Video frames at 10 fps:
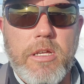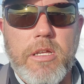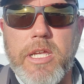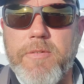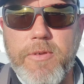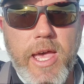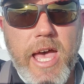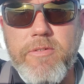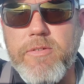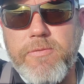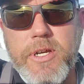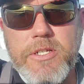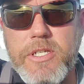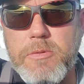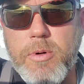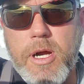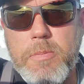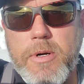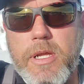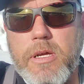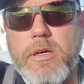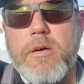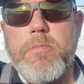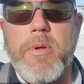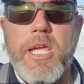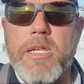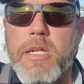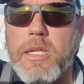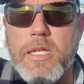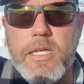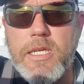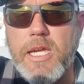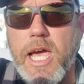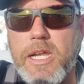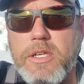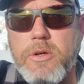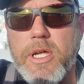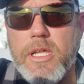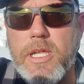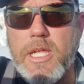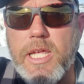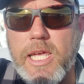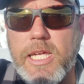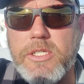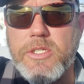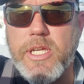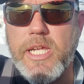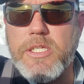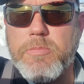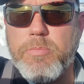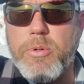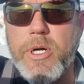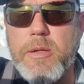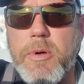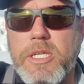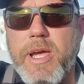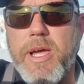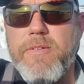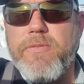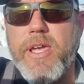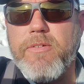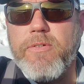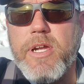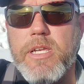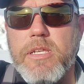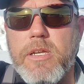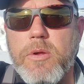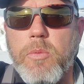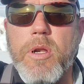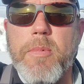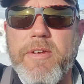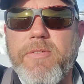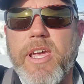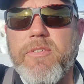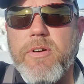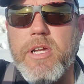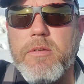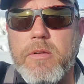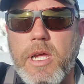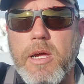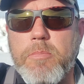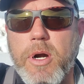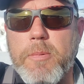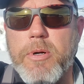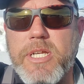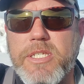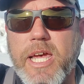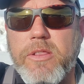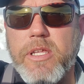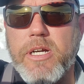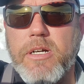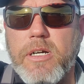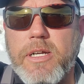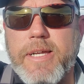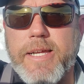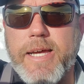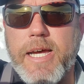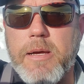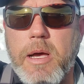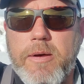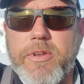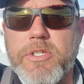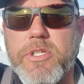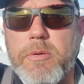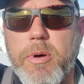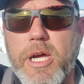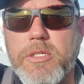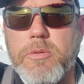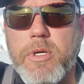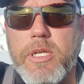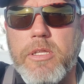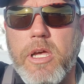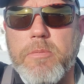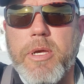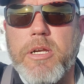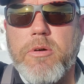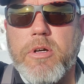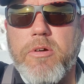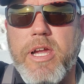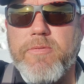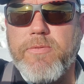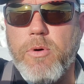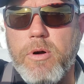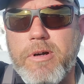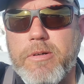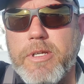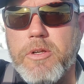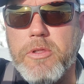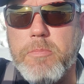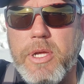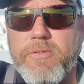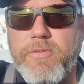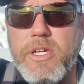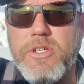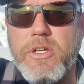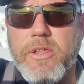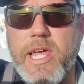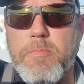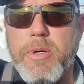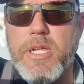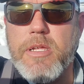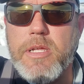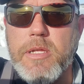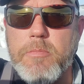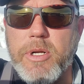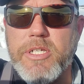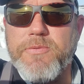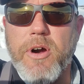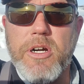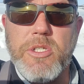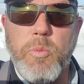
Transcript: If you haven't fished this property, oh man, you got to do it. It's pretty much my favorite, one of my favorite properties out there. Obviously, Boxwood and Longmeadow are great for, you know, the big fish and all that, but as far as